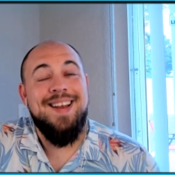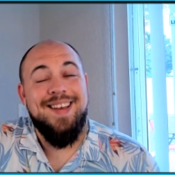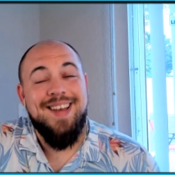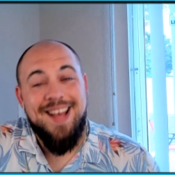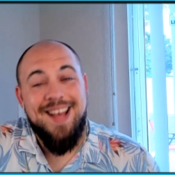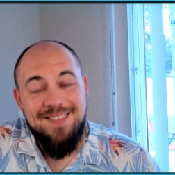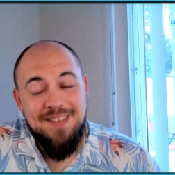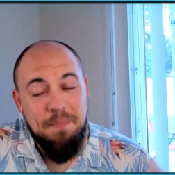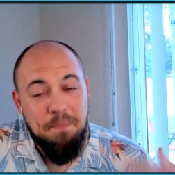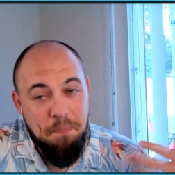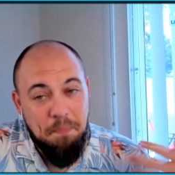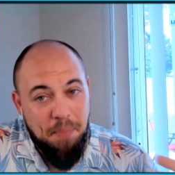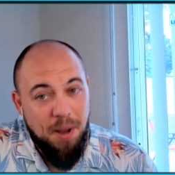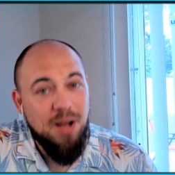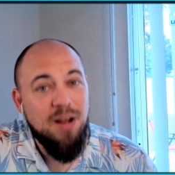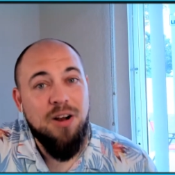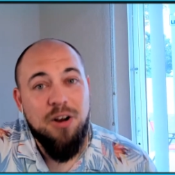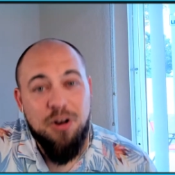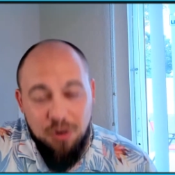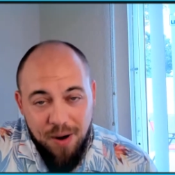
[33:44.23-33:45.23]
not to
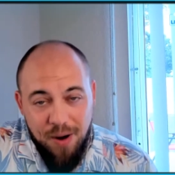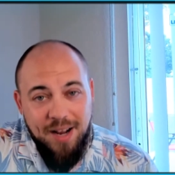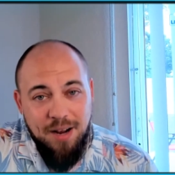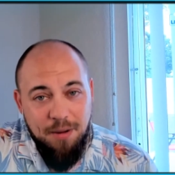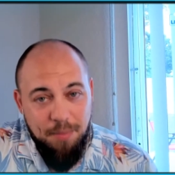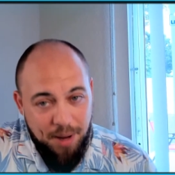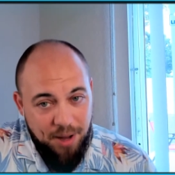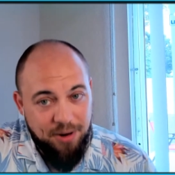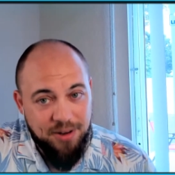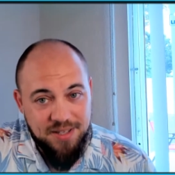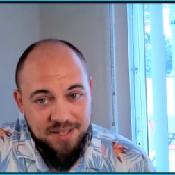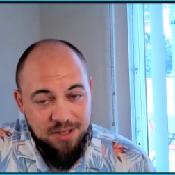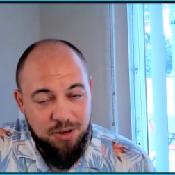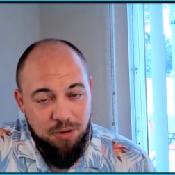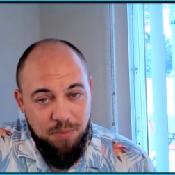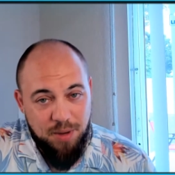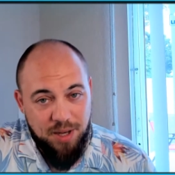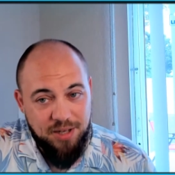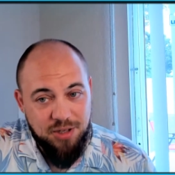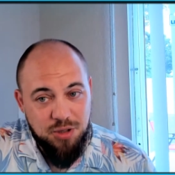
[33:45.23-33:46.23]
bug Craig about it
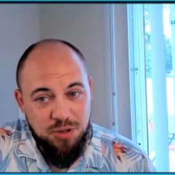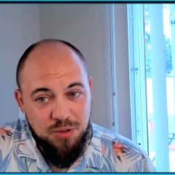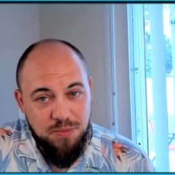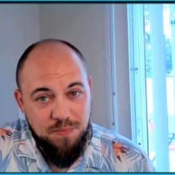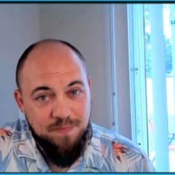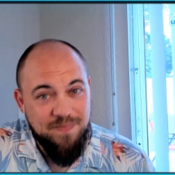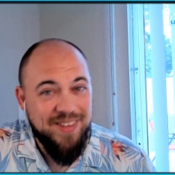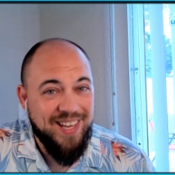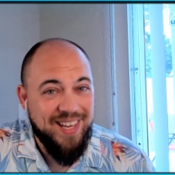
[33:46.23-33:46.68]
so much.